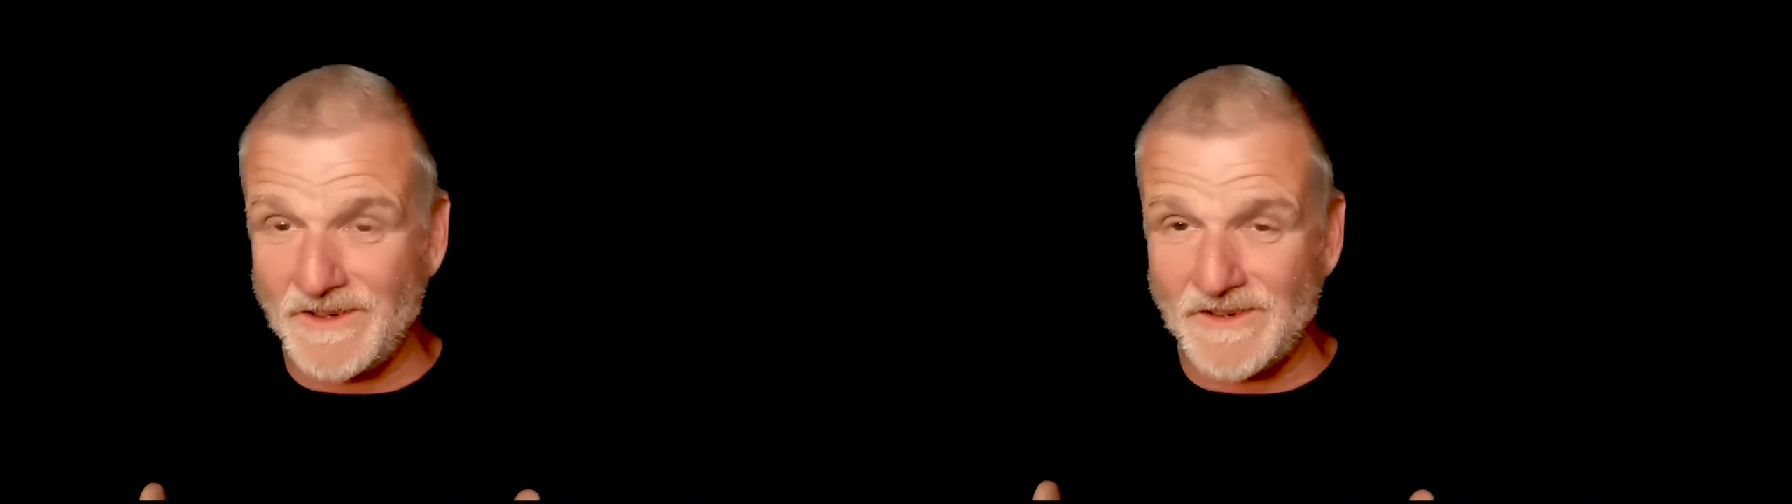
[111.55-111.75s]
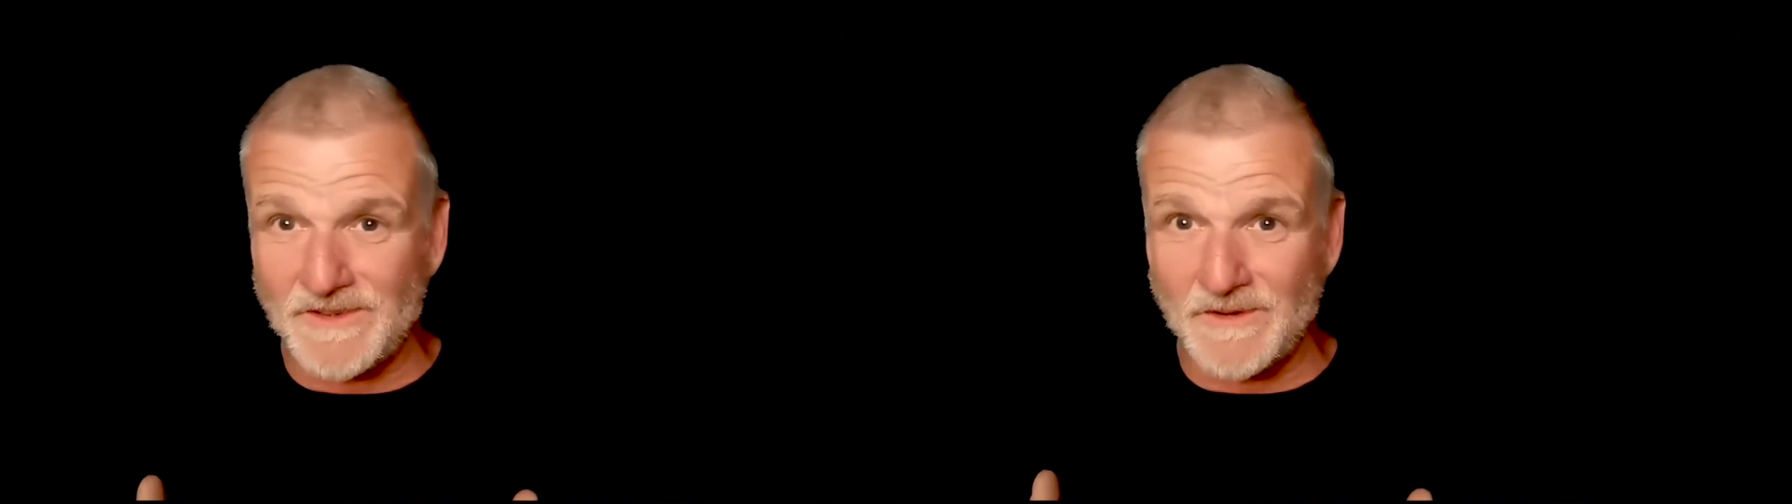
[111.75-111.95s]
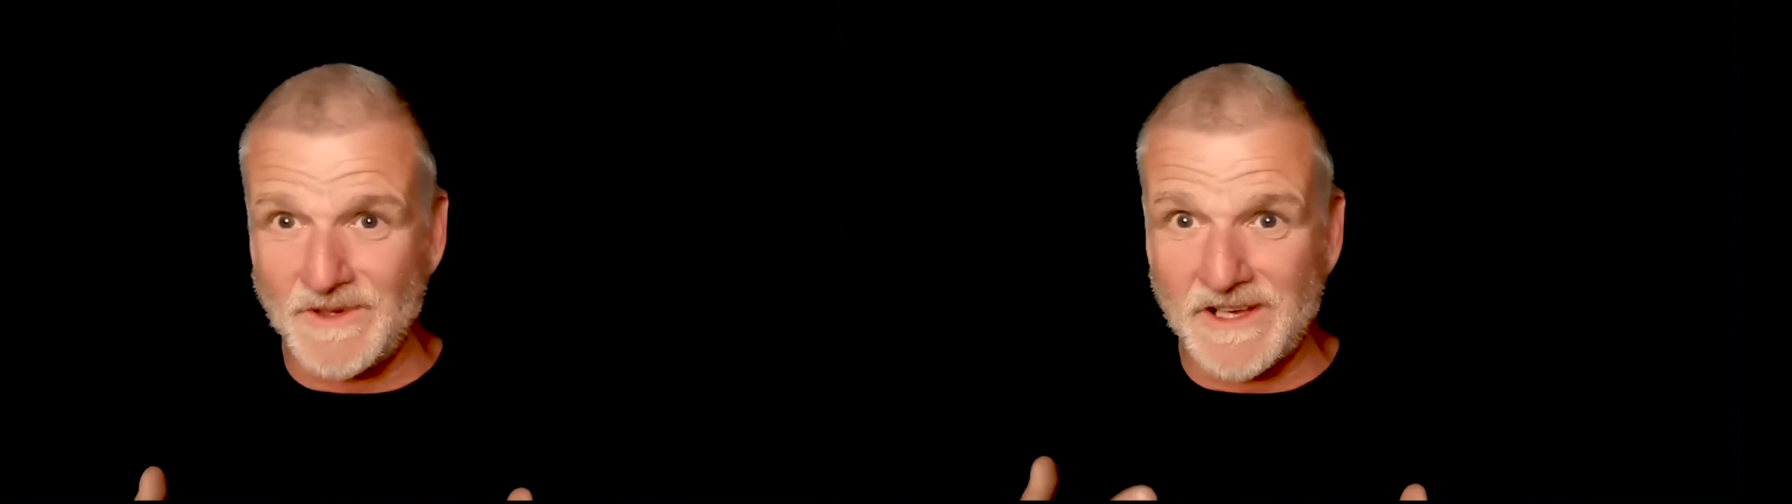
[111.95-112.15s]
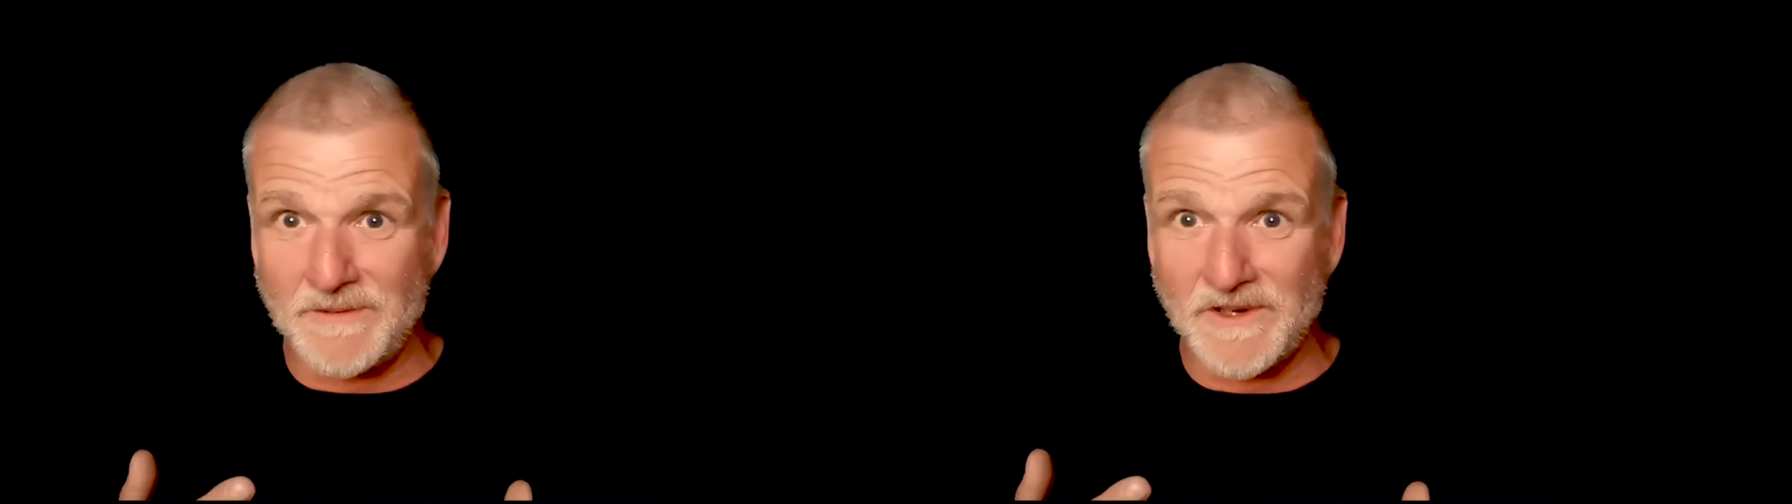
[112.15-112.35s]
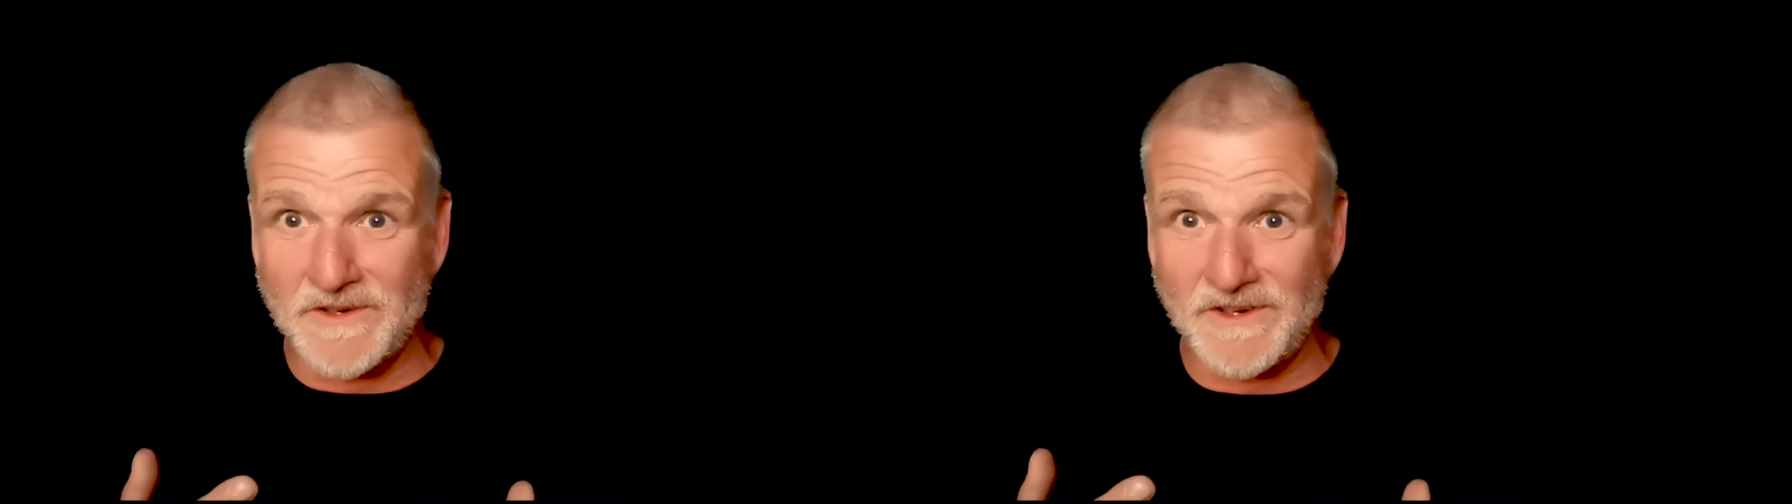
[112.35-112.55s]
that we
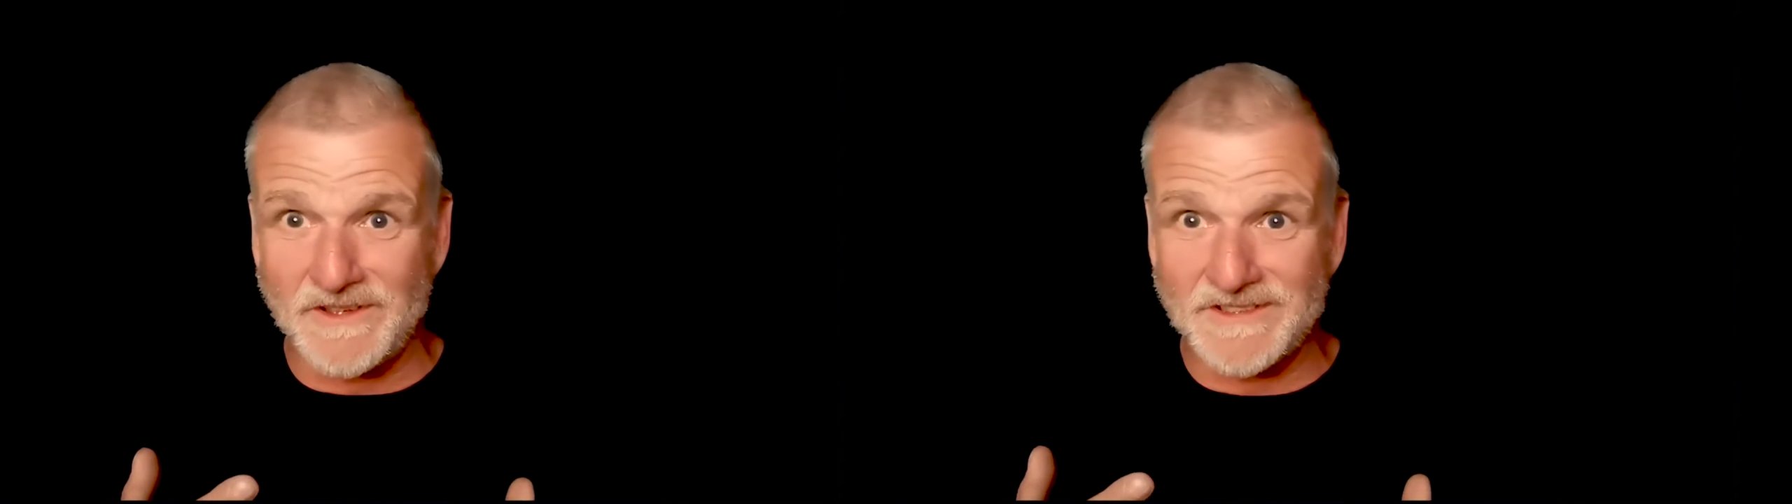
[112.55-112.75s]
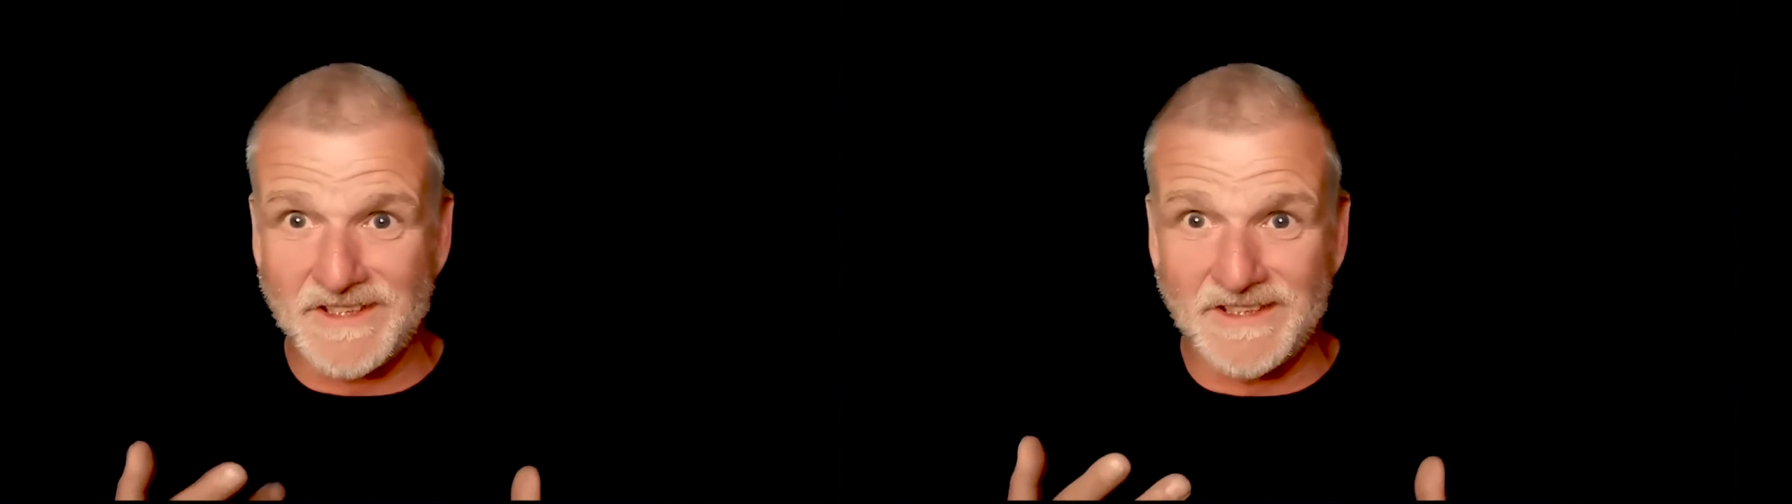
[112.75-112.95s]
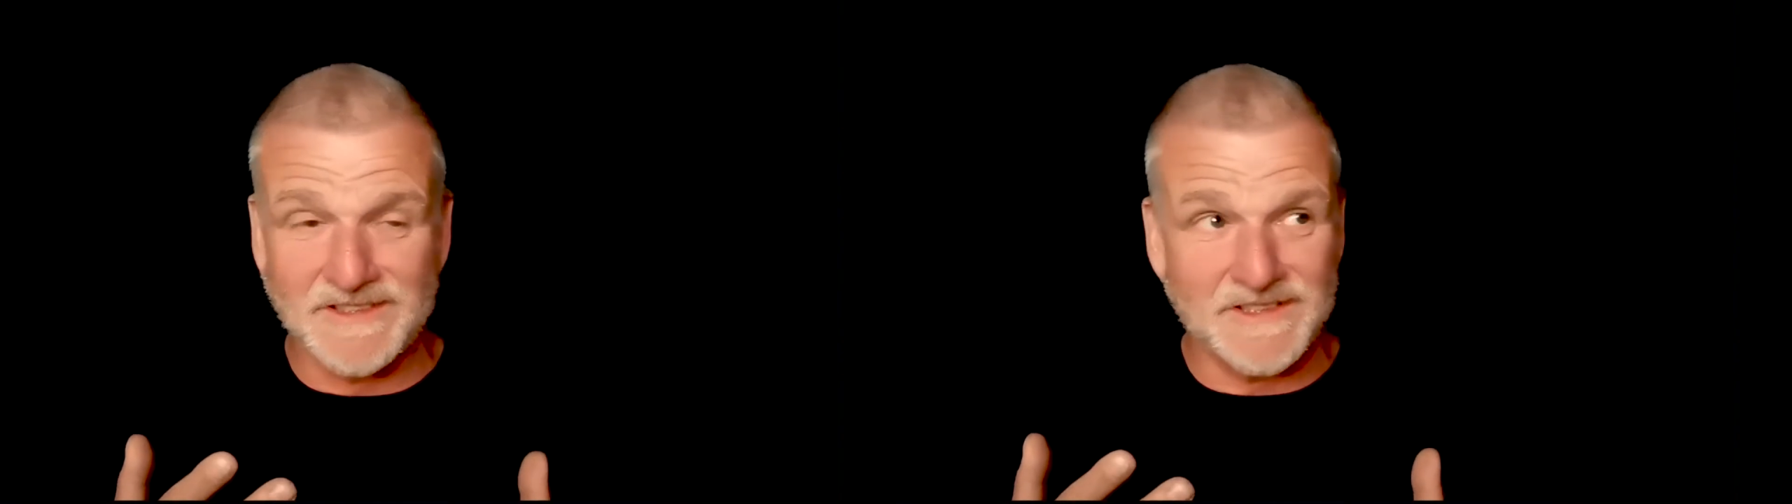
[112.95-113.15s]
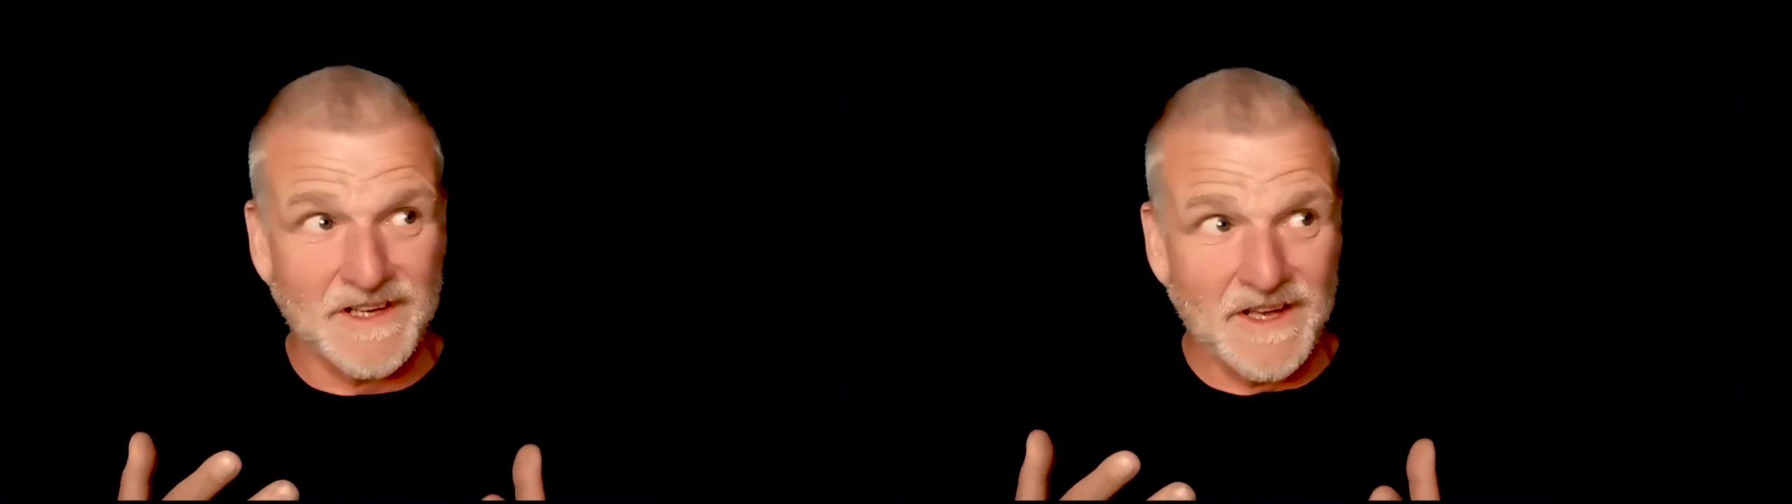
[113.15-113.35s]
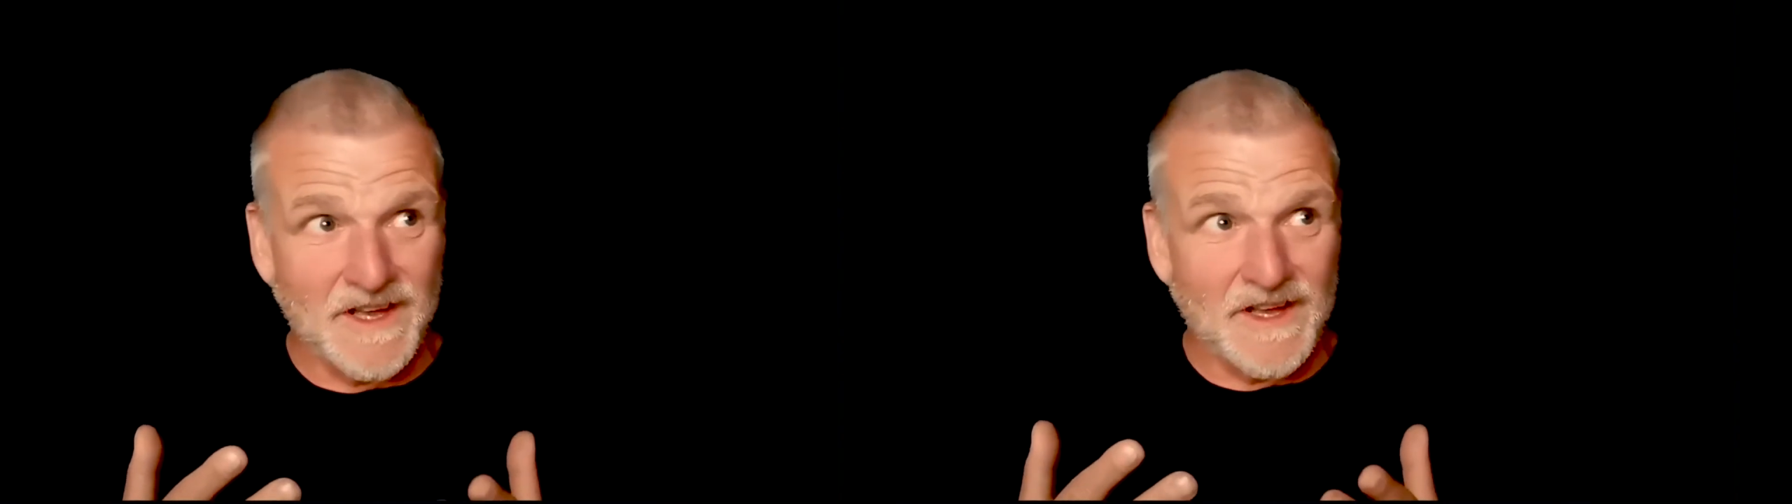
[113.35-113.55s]
come across is